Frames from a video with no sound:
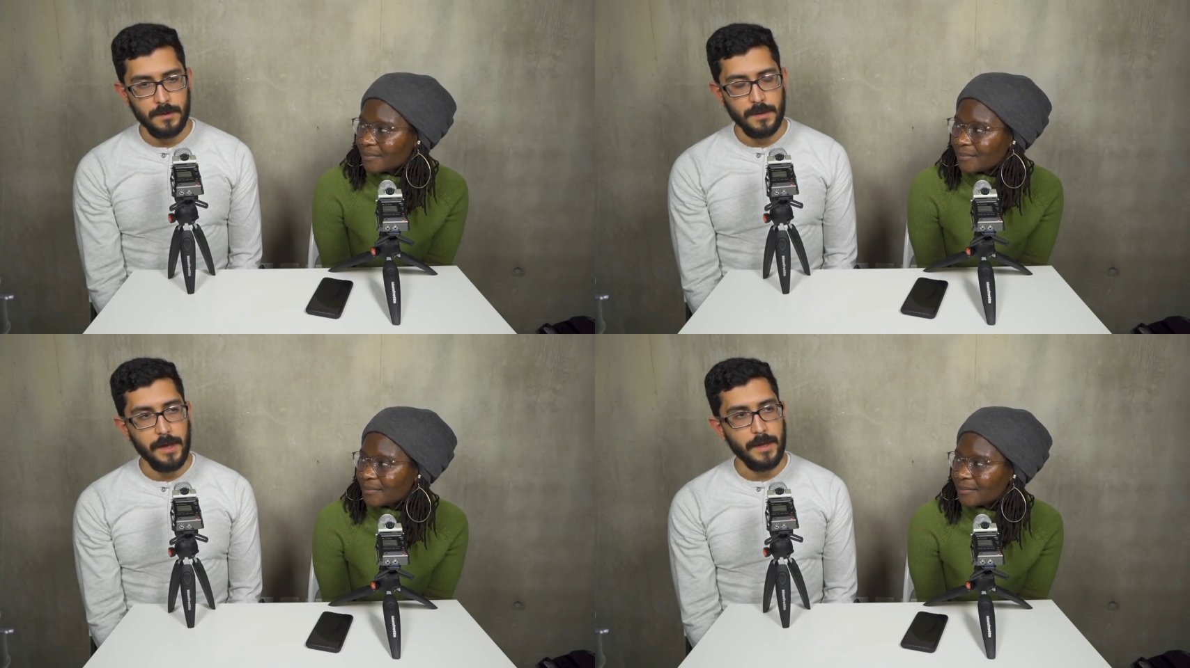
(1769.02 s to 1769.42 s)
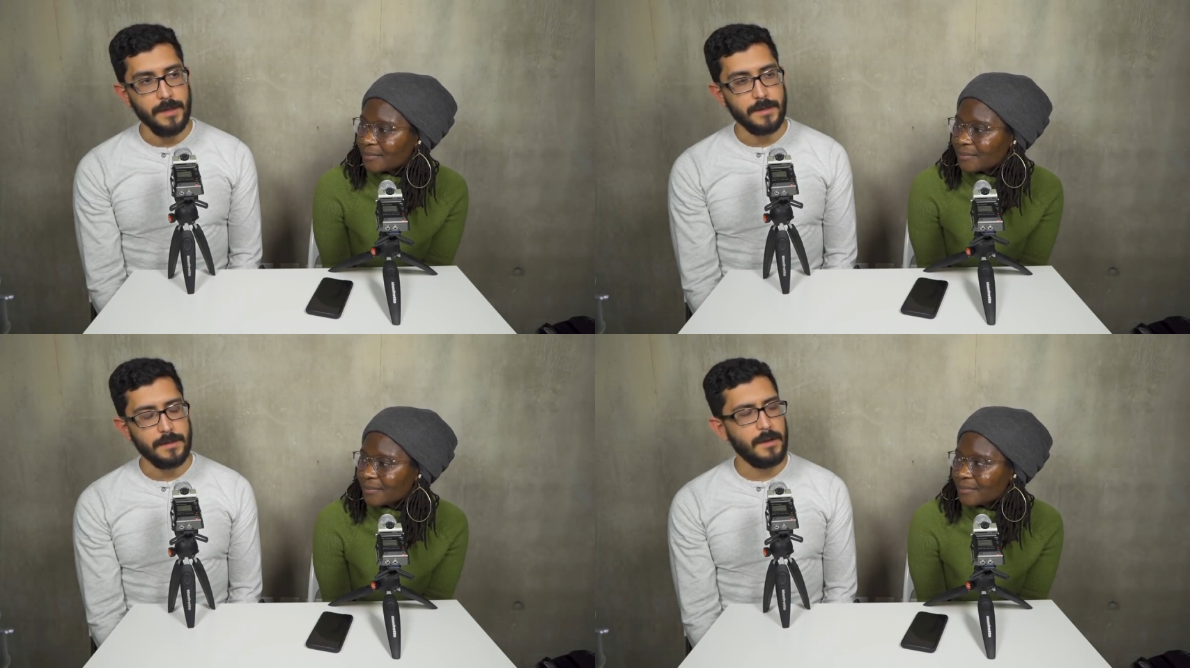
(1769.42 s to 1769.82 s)
Speaker 1: like,
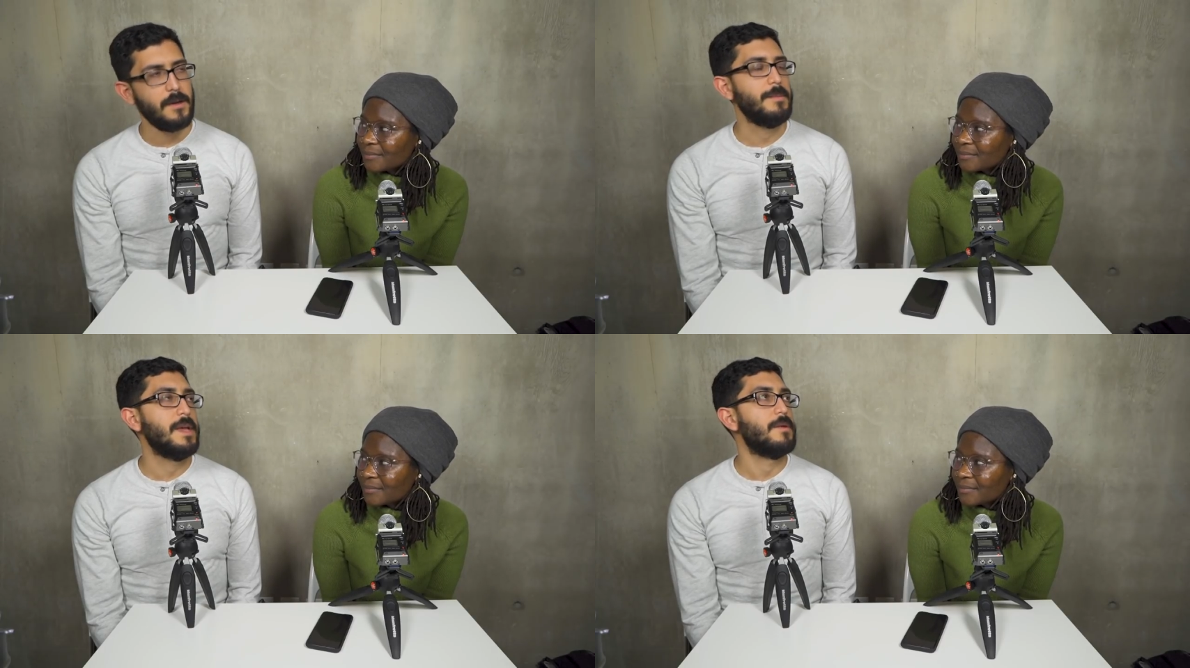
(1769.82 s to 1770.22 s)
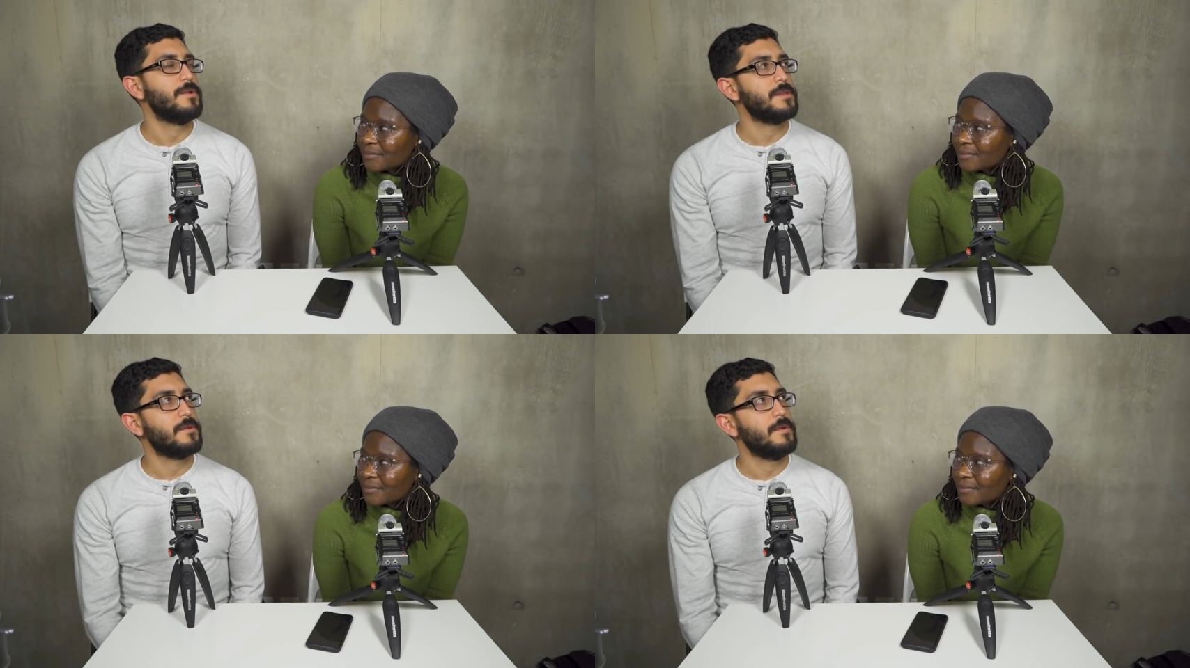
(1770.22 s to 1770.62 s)
is, oh, man,
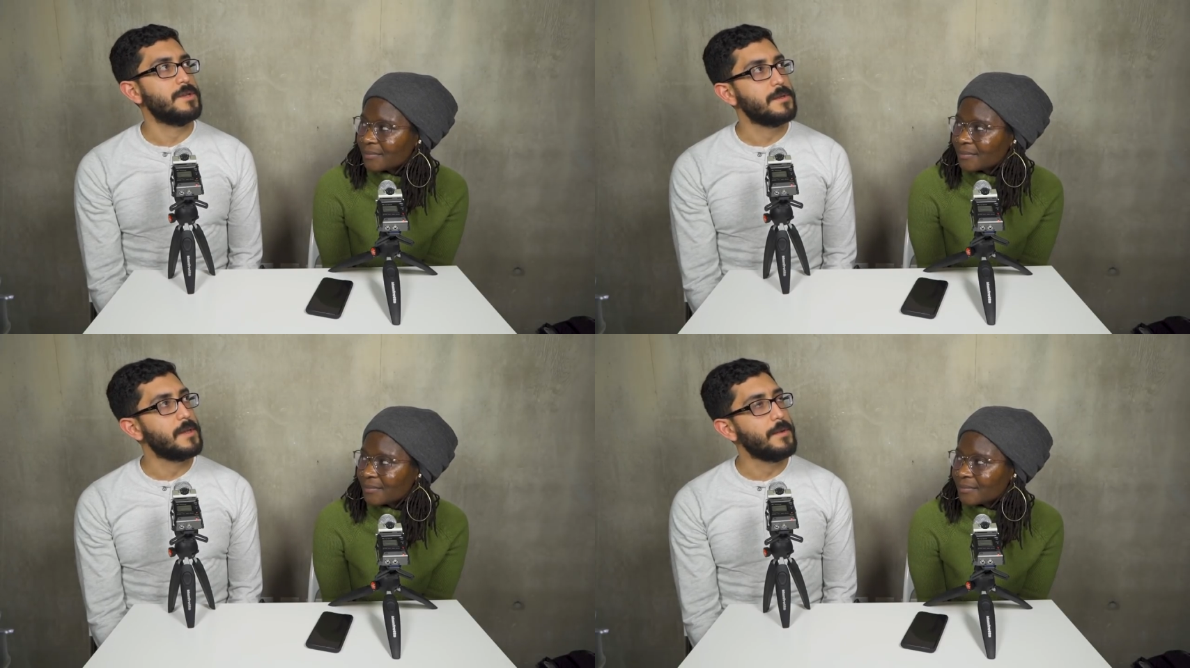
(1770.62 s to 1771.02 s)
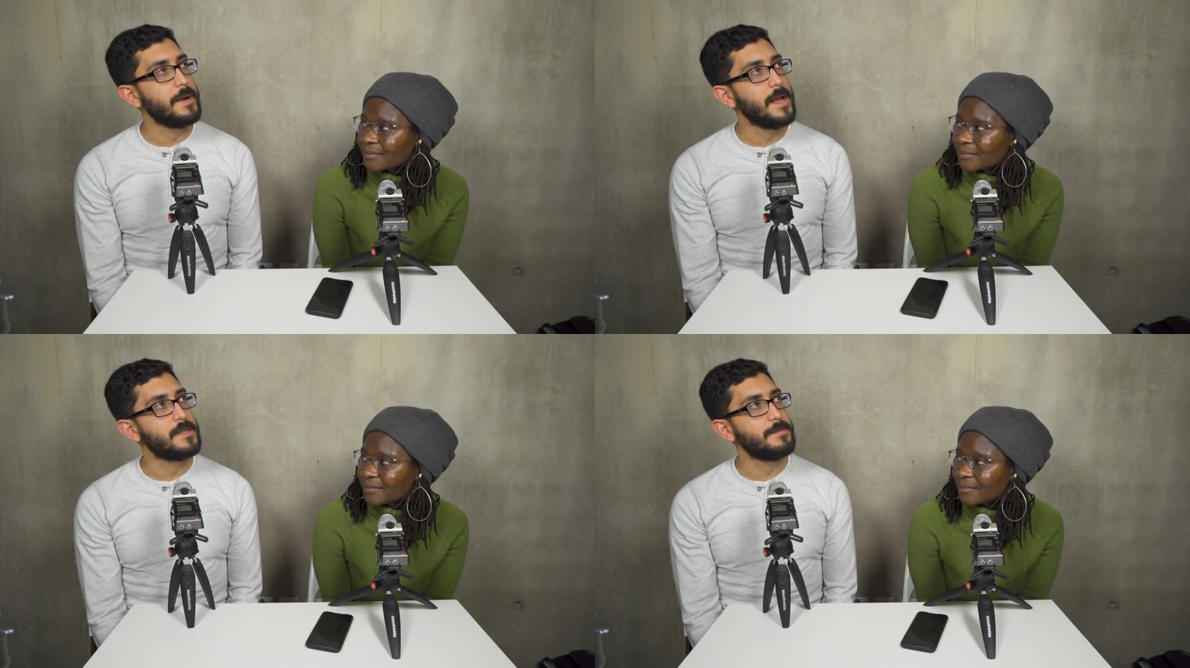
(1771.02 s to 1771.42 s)
what's the question that I
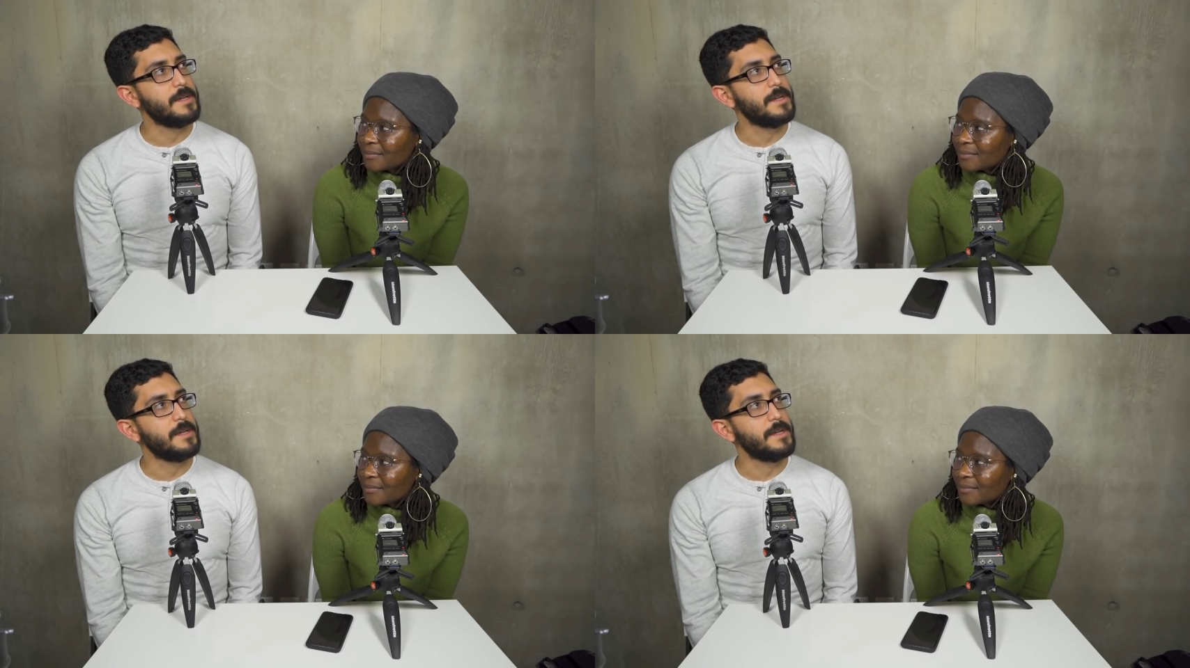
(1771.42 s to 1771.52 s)
would ask